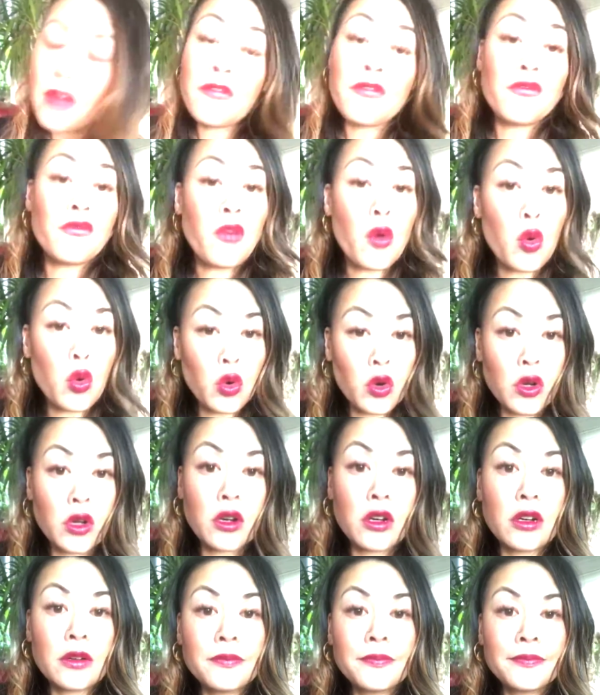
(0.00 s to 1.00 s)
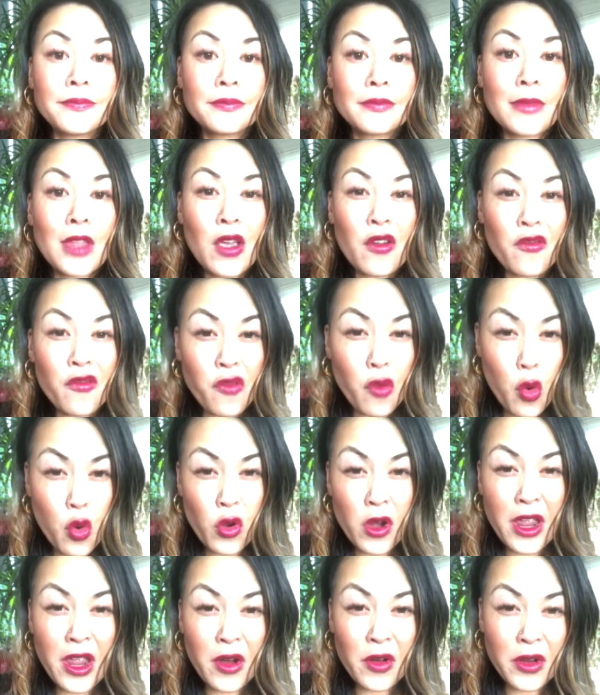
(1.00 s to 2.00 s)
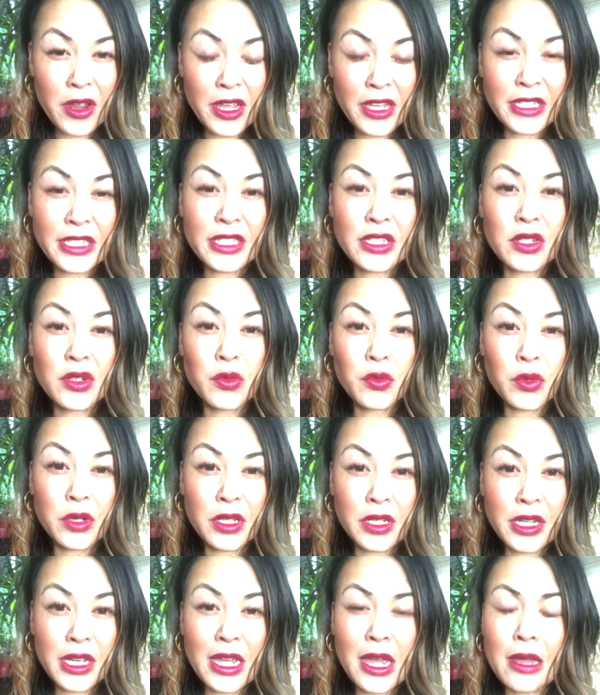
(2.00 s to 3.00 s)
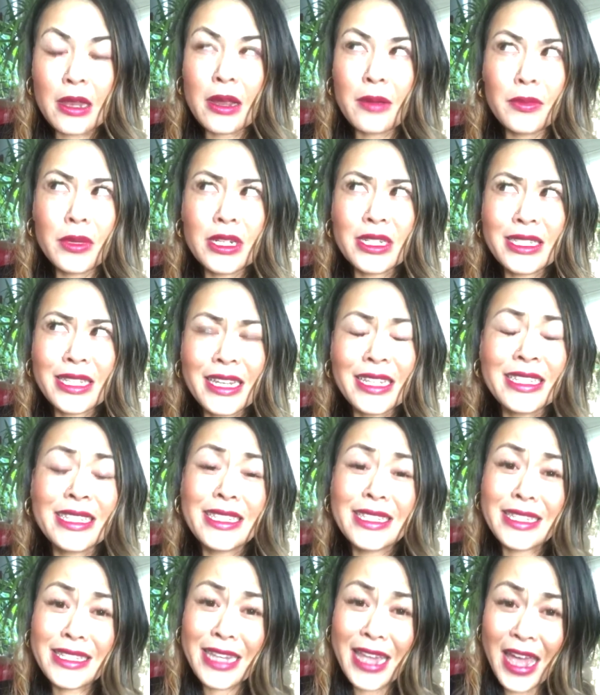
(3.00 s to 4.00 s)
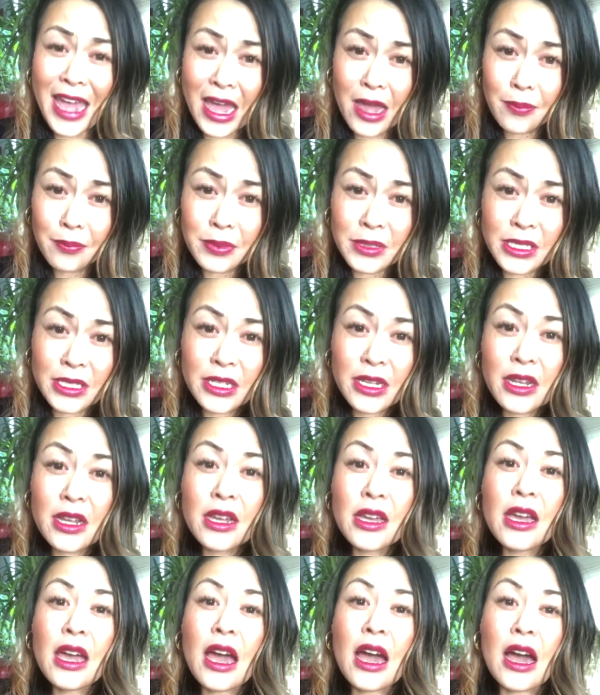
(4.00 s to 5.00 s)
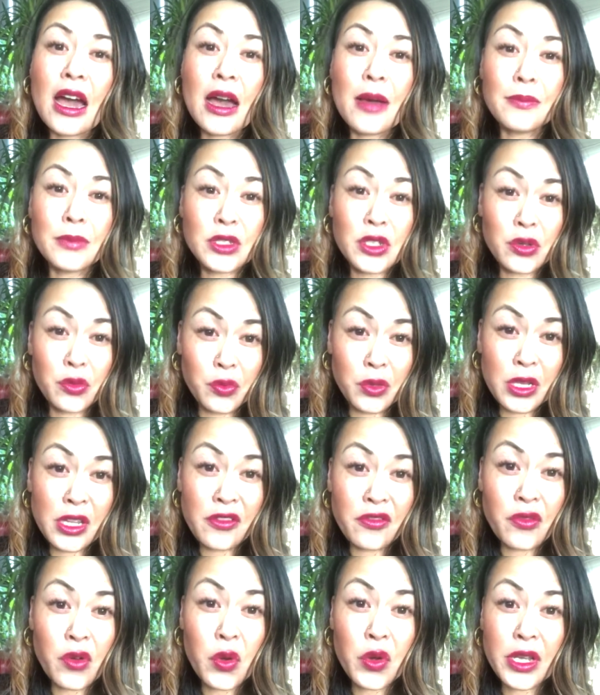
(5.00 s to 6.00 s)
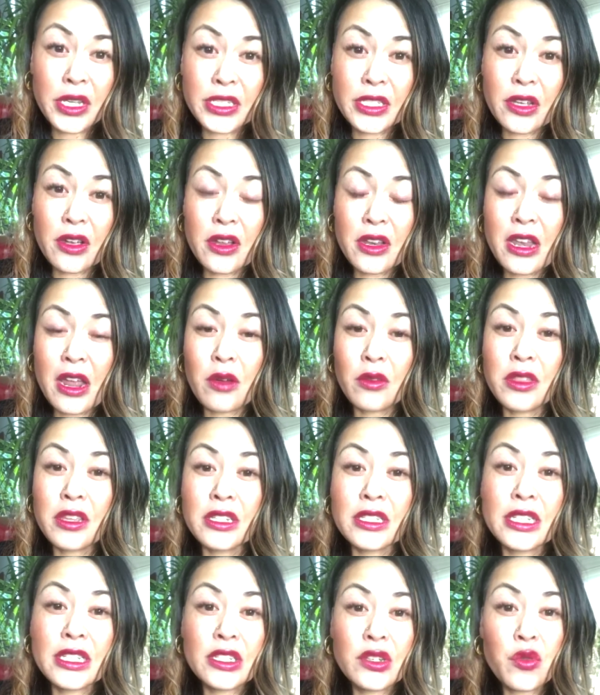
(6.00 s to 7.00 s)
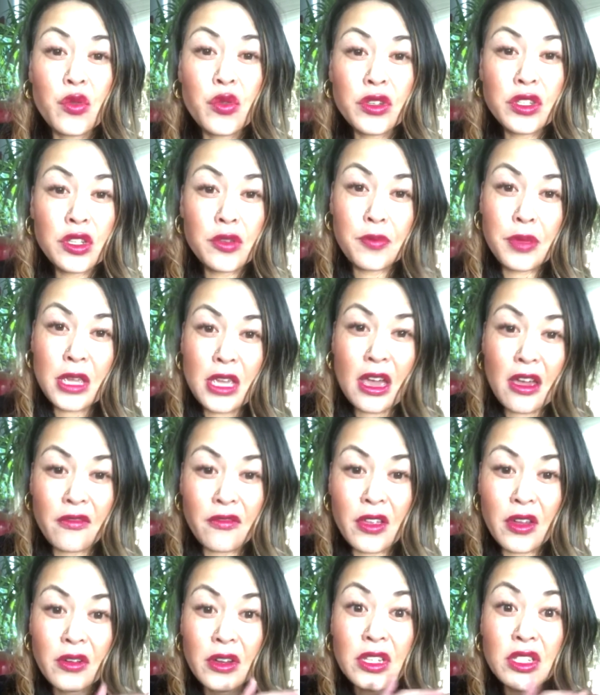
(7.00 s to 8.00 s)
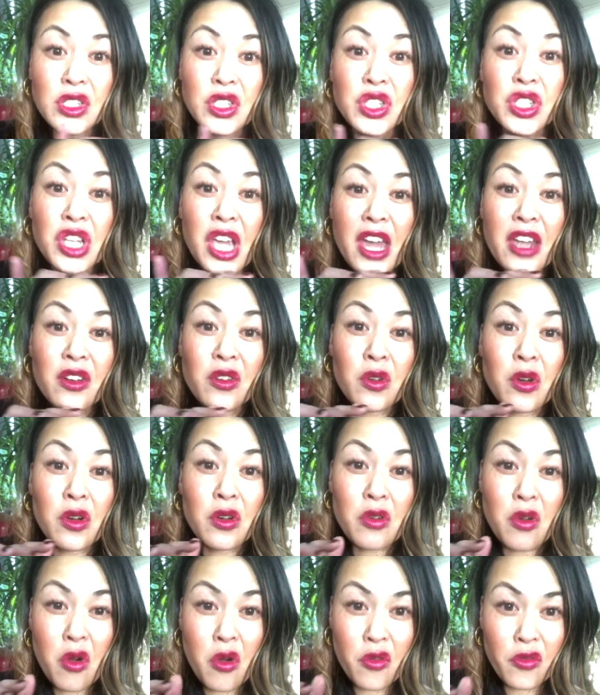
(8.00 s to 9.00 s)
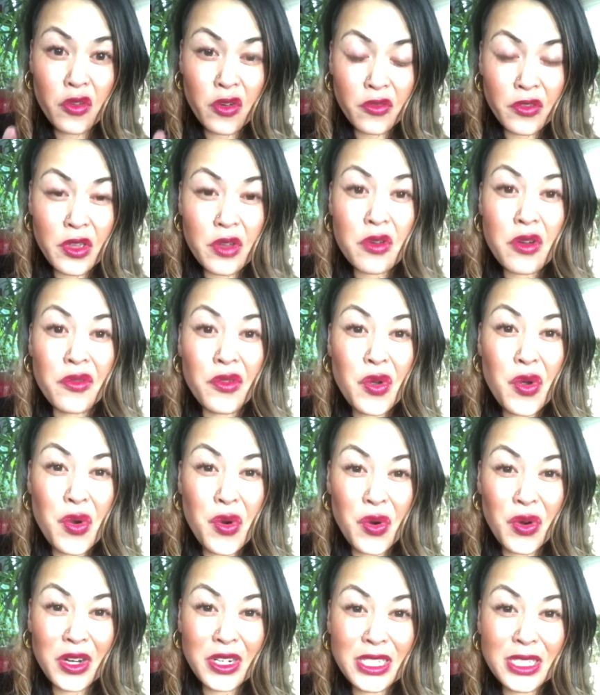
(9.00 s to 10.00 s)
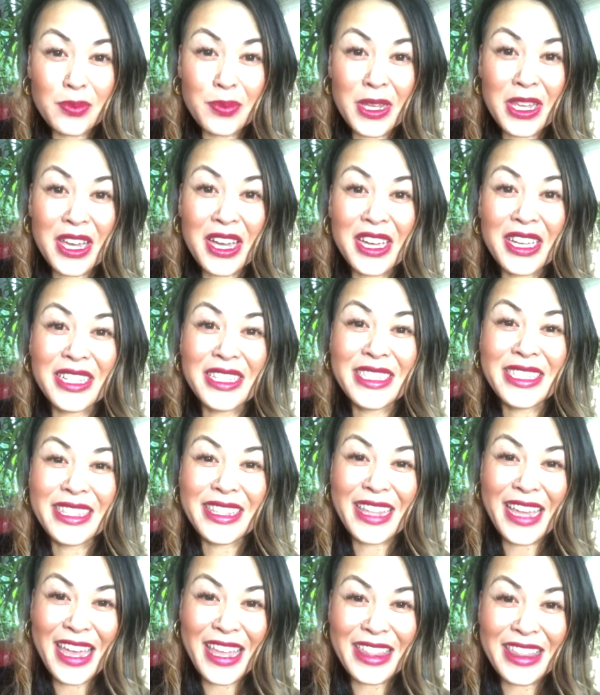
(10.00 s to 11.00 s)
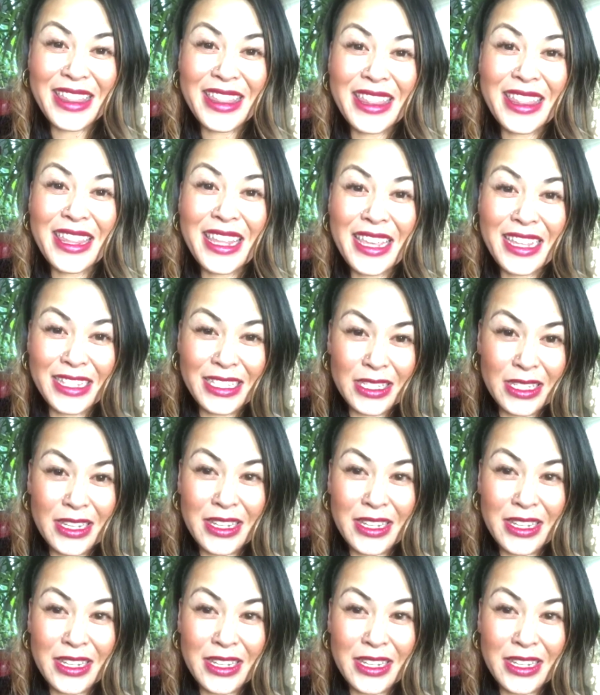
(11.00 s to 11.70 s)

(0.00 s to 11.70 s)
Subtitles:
four areas to really, and I'm going to say steps to really focus on. Now, this is going to be a very general overview, of course, because then it's